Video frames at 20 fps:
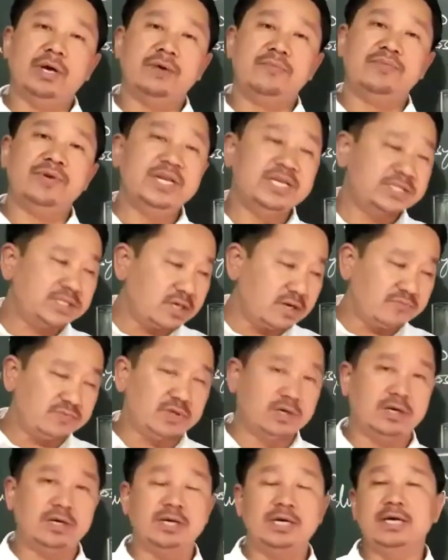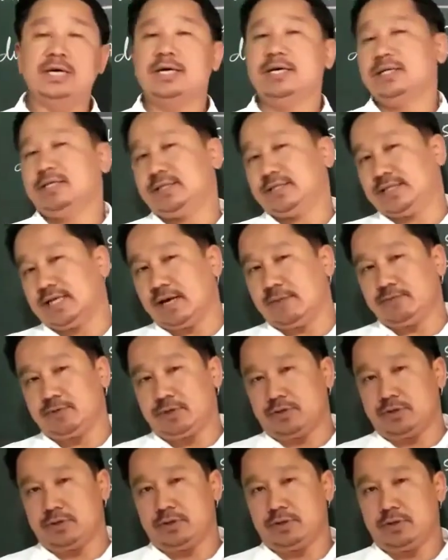finish up the
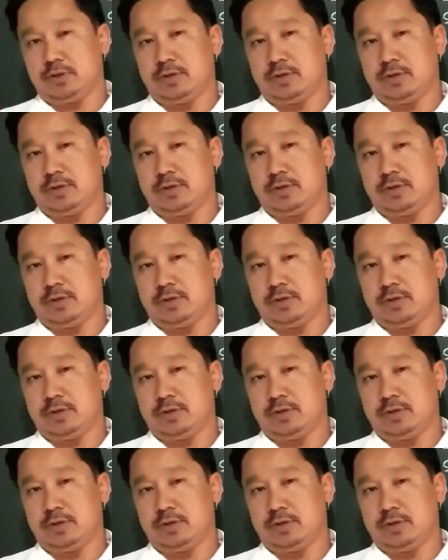chapter.